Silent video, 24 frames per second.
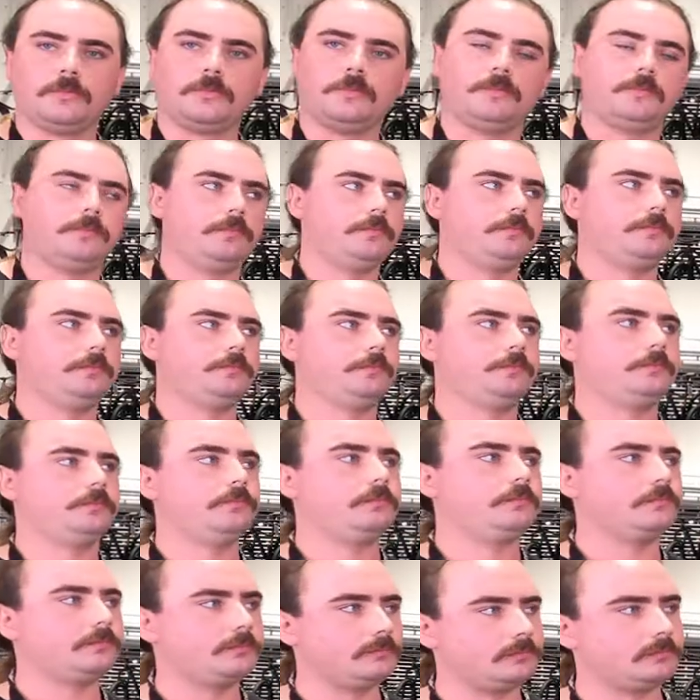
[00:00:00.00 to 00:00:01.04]

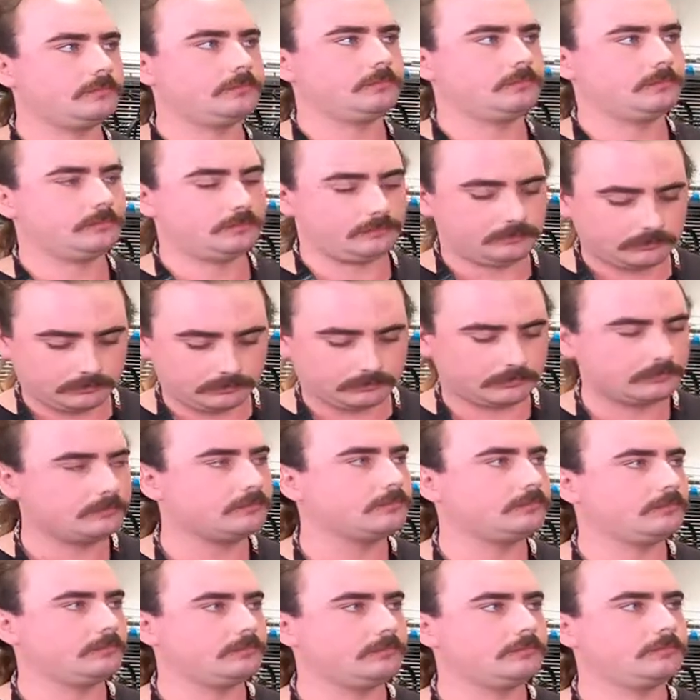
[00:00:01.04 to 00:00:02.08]

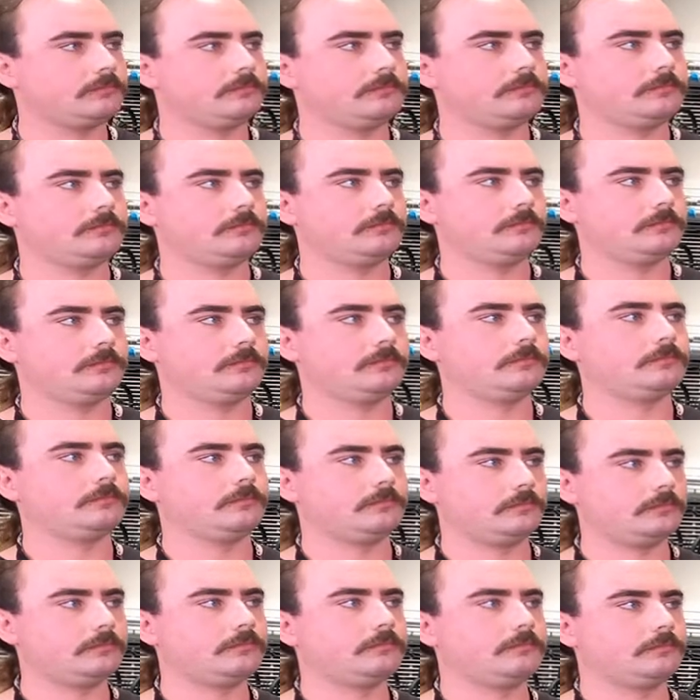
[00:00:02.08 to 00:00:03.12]

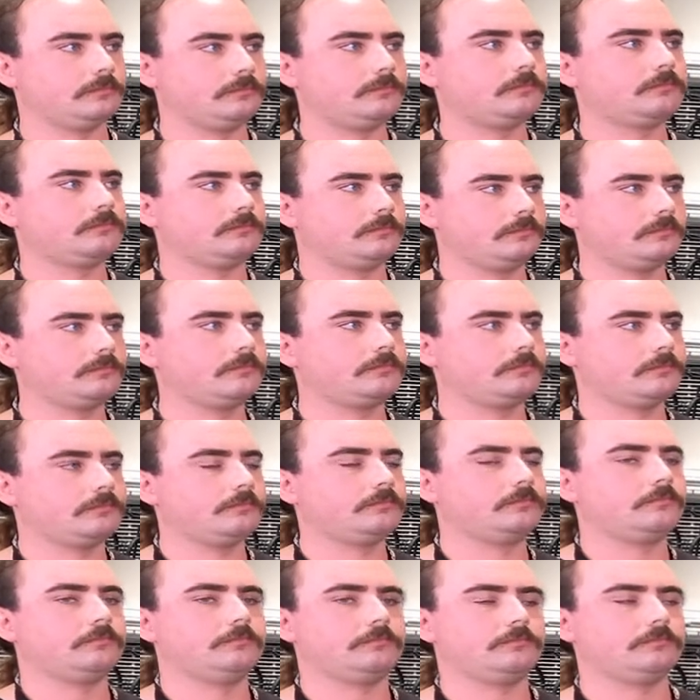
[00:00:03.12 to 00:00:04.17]

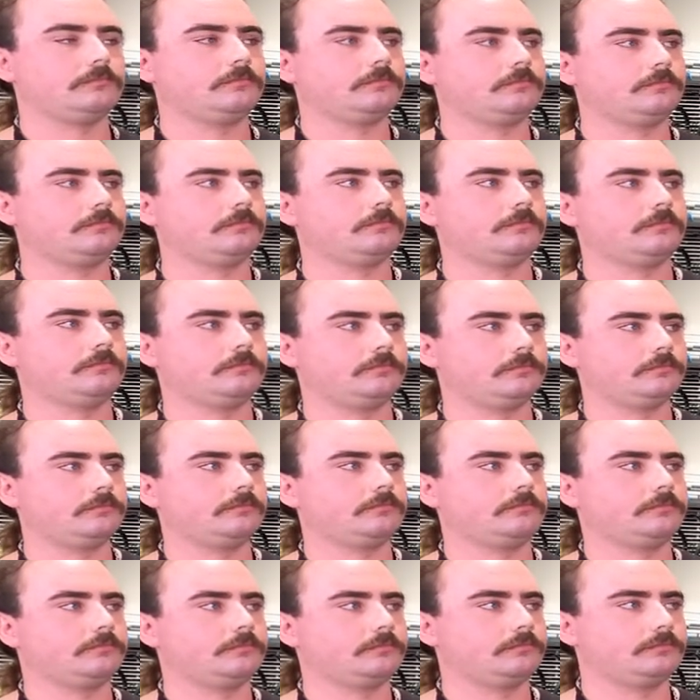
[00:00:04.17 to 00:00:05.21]

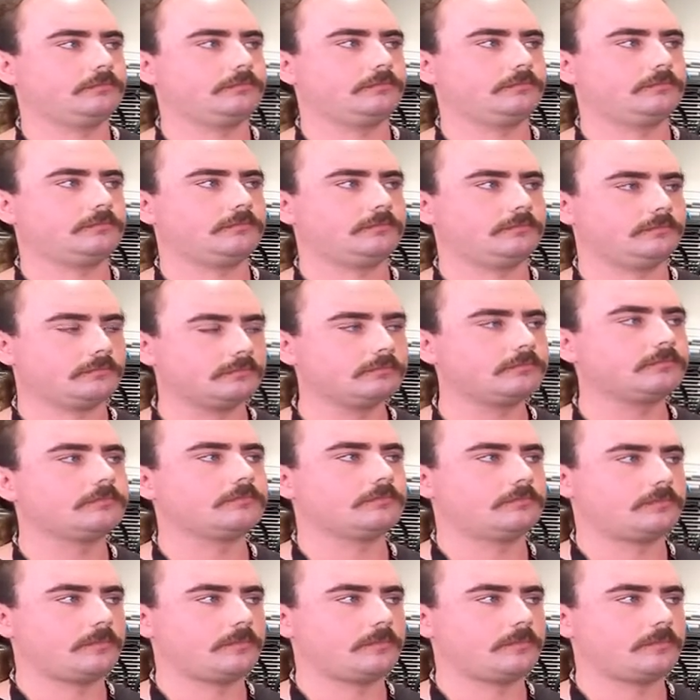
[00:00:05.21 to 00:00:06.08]
(silent)